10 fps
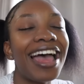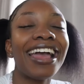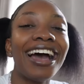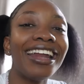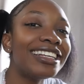I
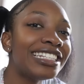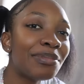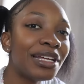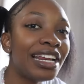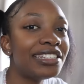got
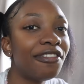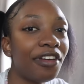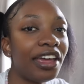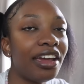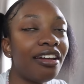accepted into
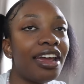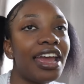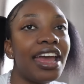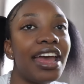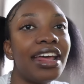Faire
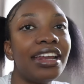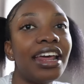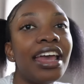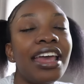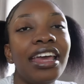and